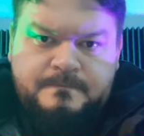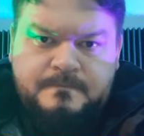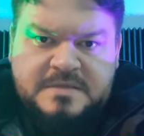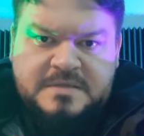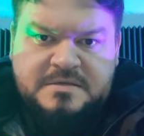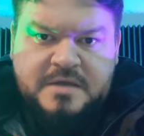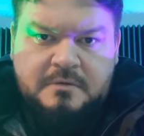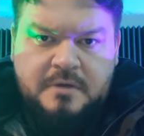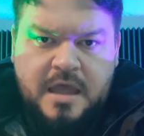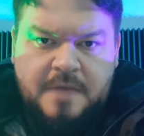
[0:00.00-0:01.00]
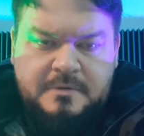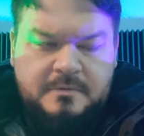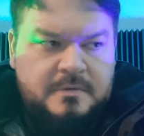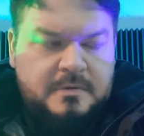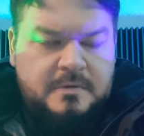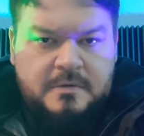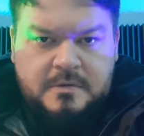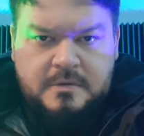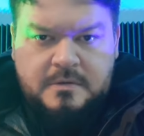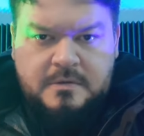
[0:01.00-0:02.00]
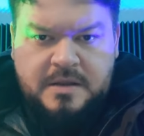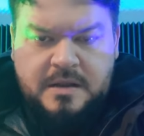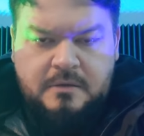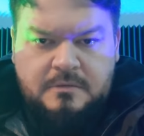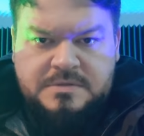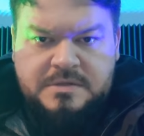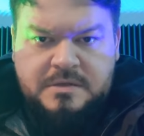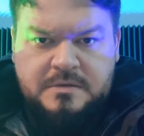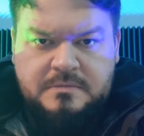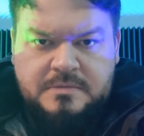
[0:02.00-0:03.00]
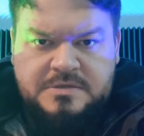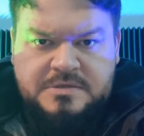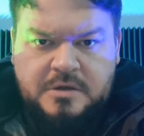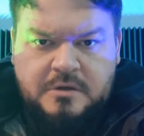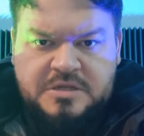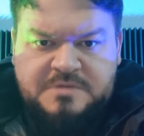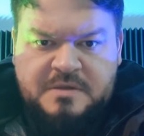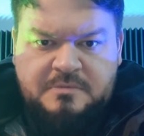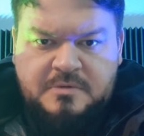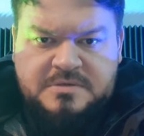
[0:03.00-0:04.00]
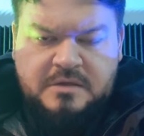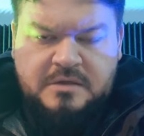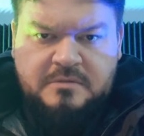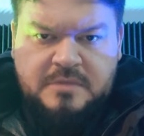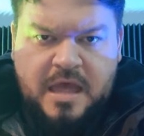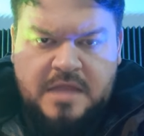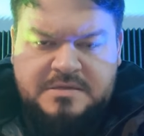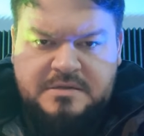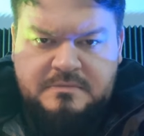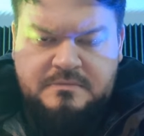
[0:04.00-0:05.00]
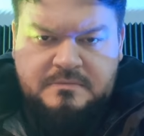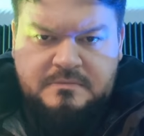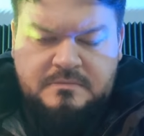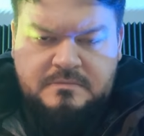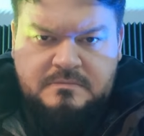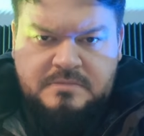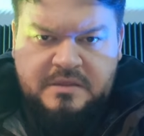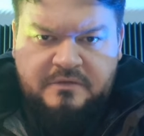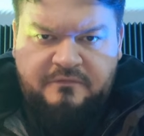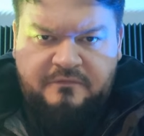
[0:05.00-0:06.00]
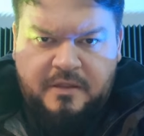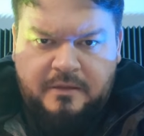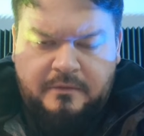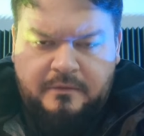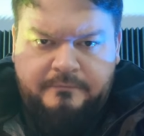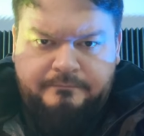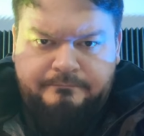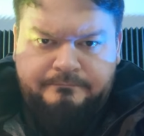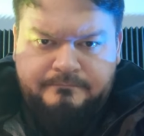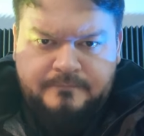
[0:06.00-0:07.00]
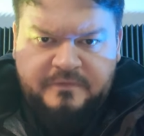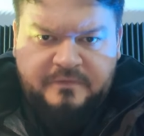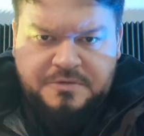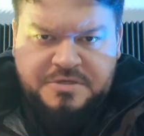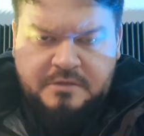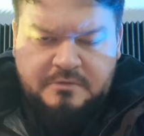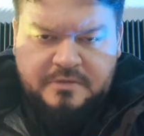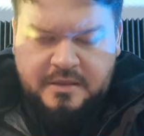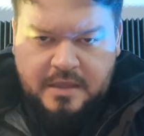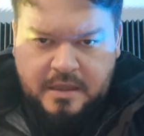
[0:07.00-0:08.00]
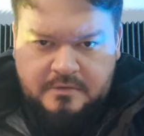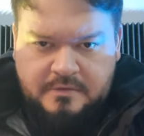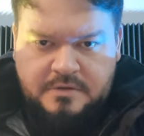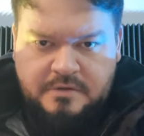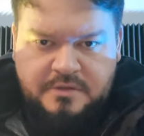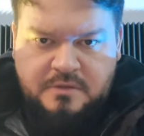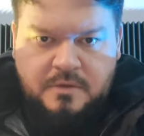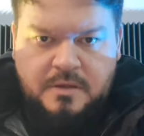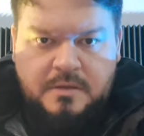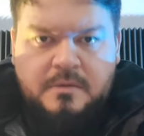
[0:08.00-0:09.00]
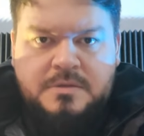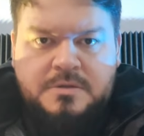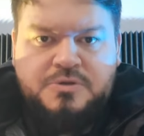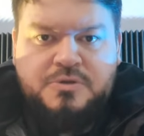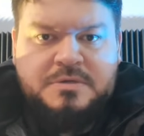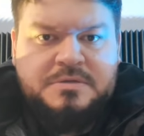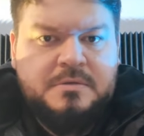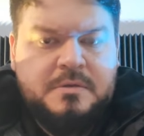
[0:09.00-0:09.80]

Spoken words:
that's just kind of what happened. But I don't discourage people and tell them not to be his friend or associate with that guy. Do whatever you want. It's your choice.